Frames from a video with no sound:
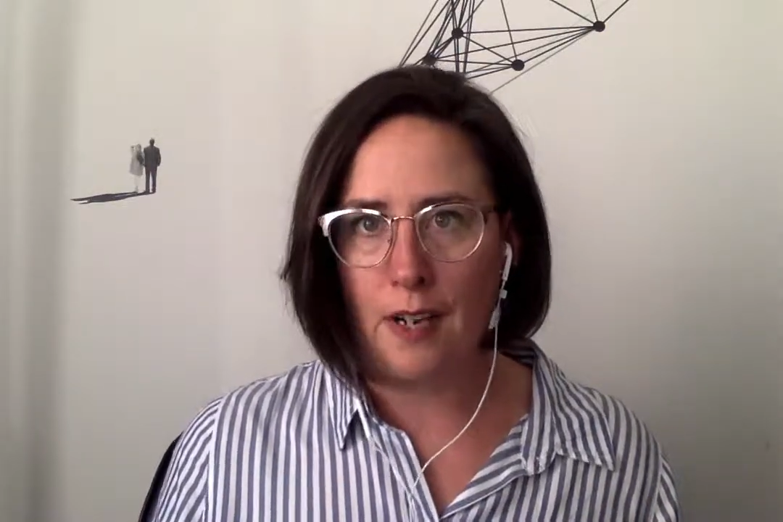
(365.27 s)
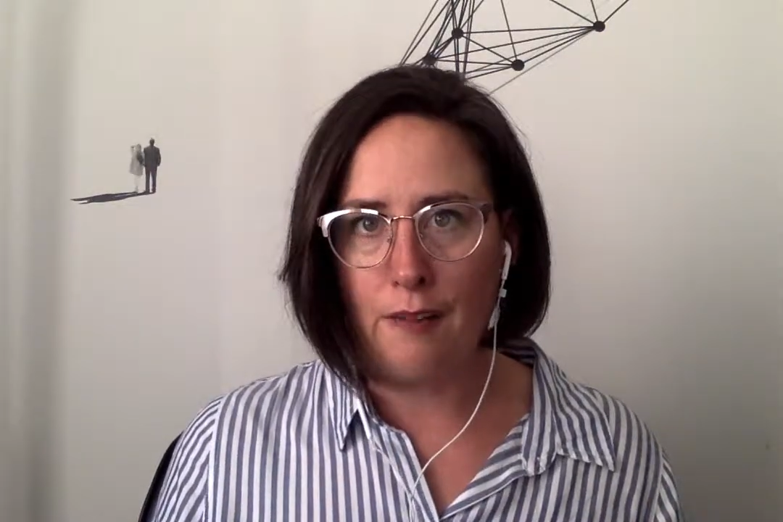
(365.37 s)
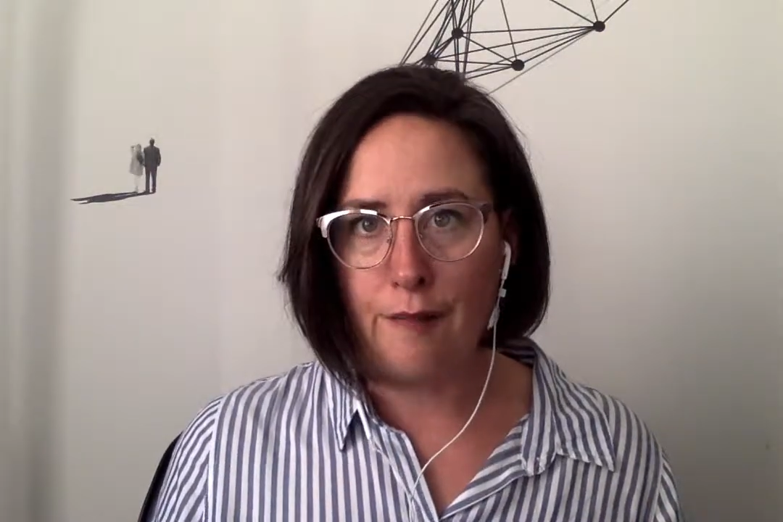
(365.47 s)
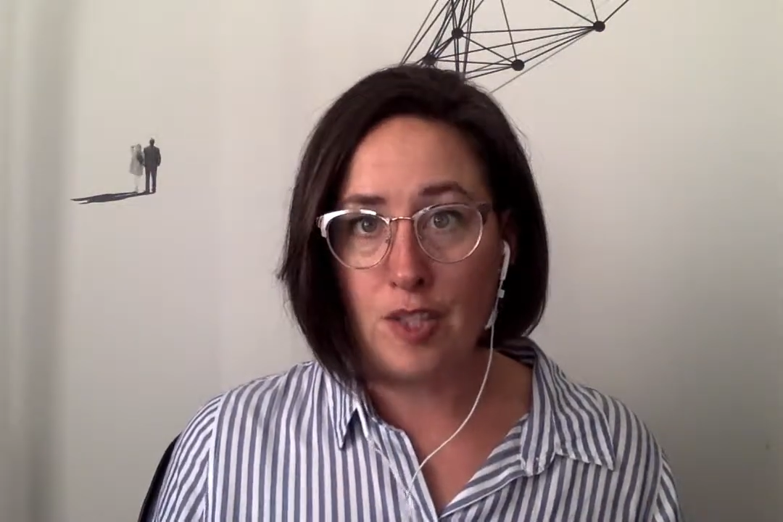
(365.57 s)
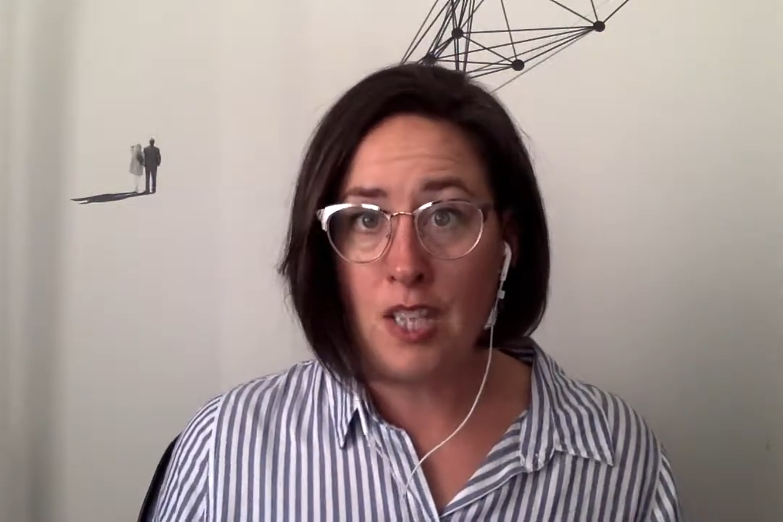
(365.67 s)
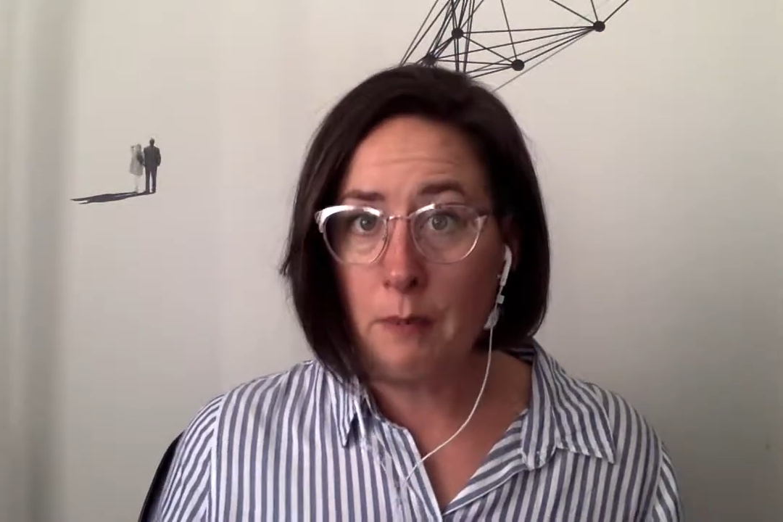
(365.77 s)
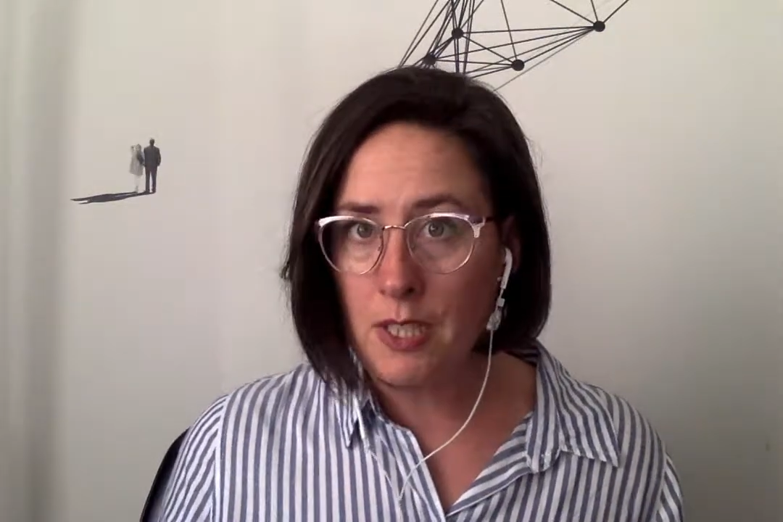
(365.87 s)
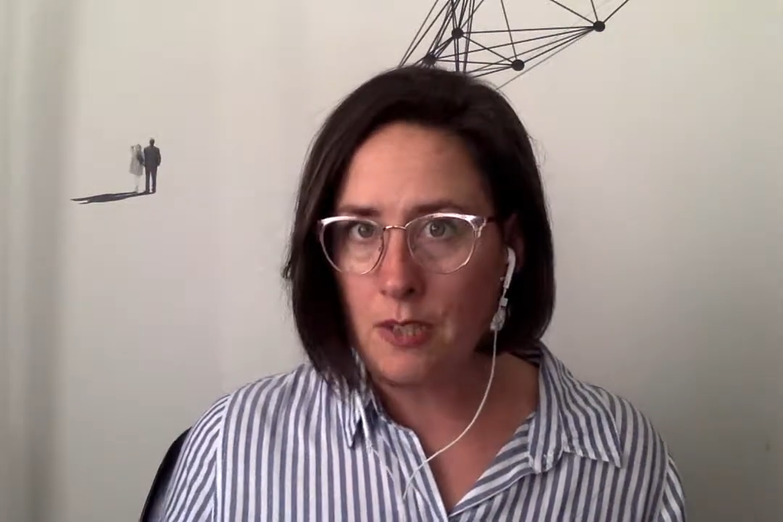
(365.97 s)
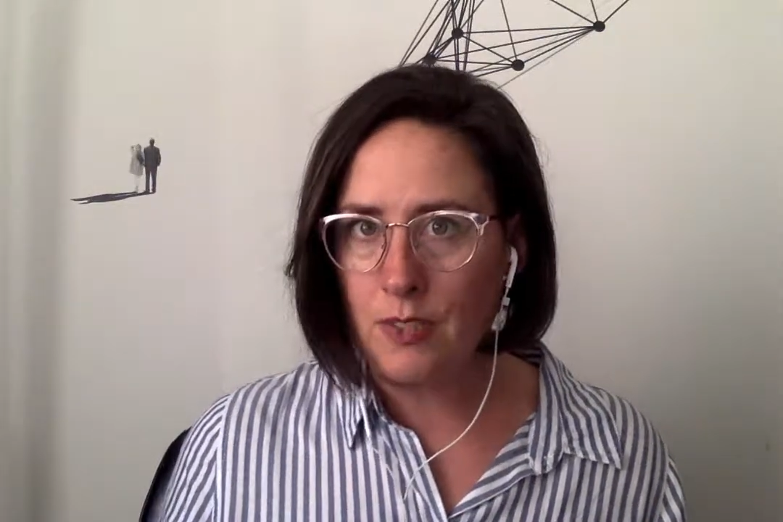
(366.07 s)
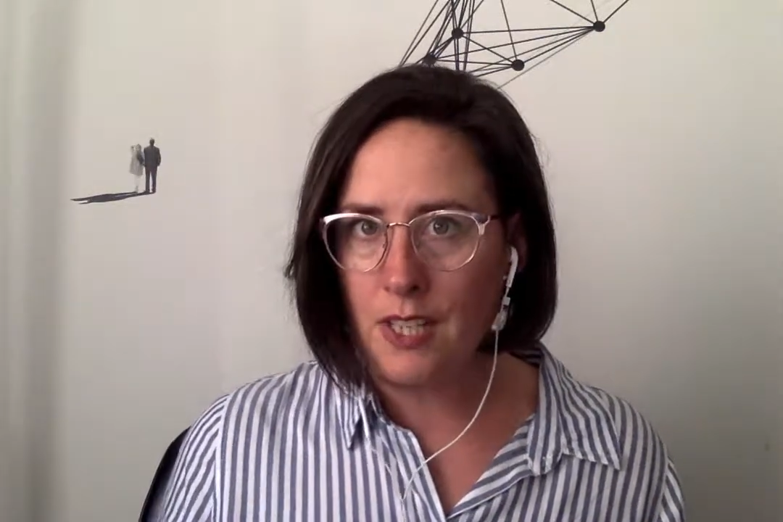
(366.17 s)
And for some
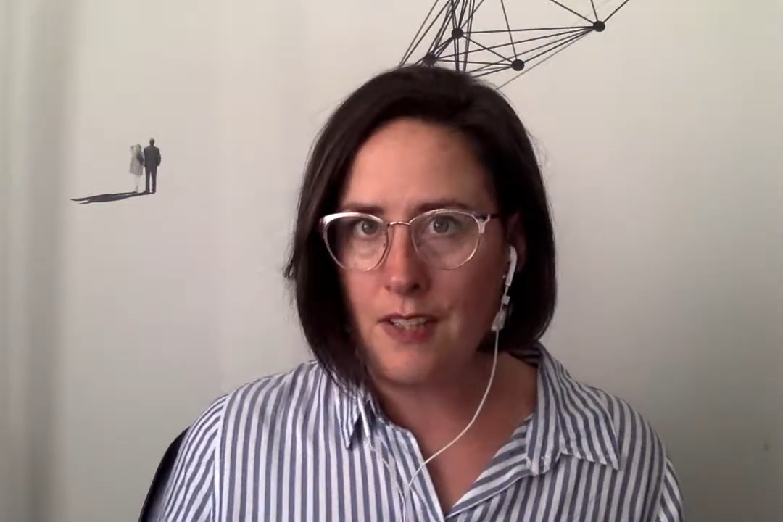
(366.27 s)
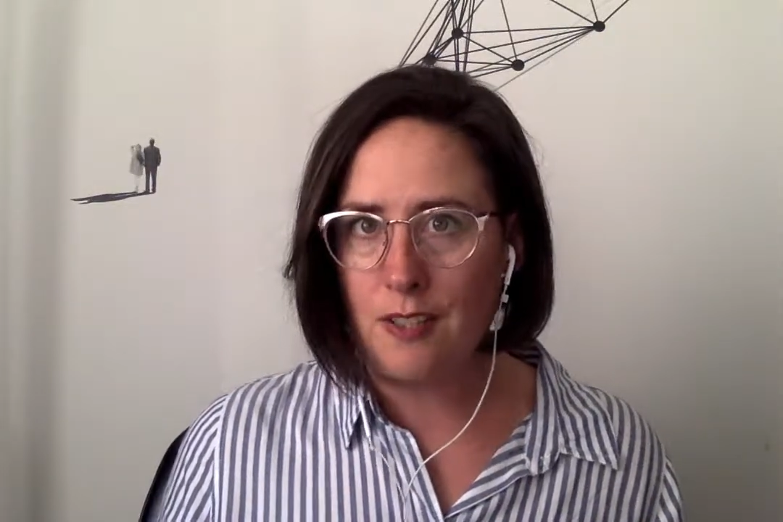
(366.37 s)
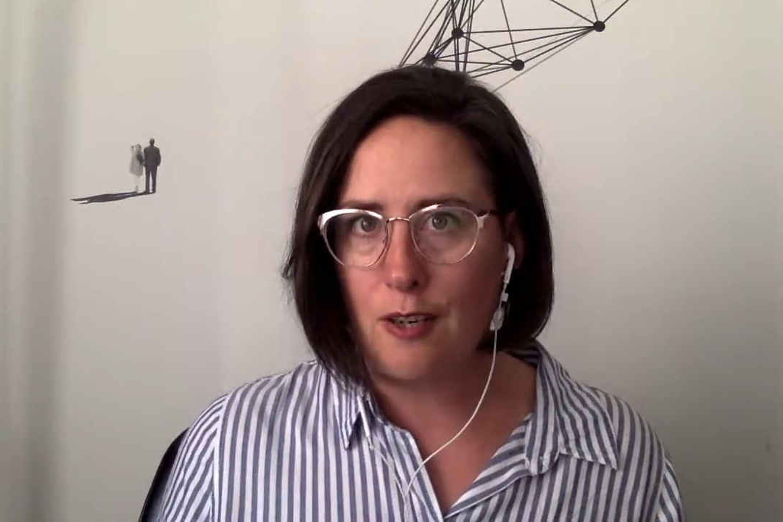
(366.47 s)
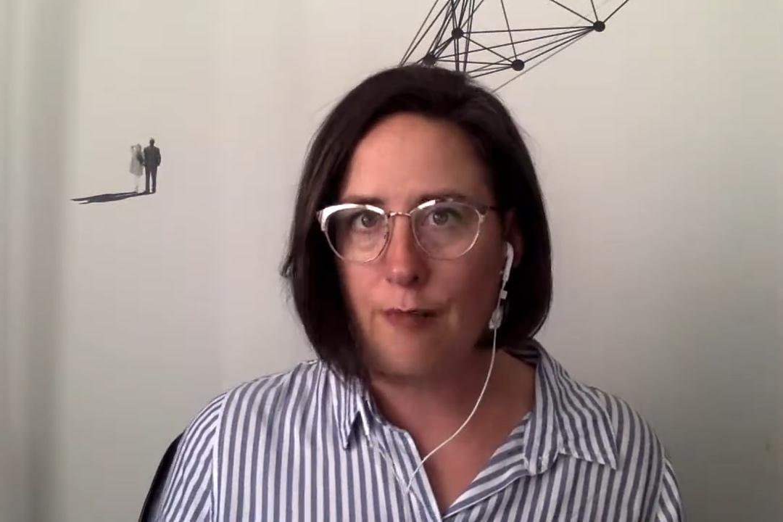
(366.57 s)
of you, the idea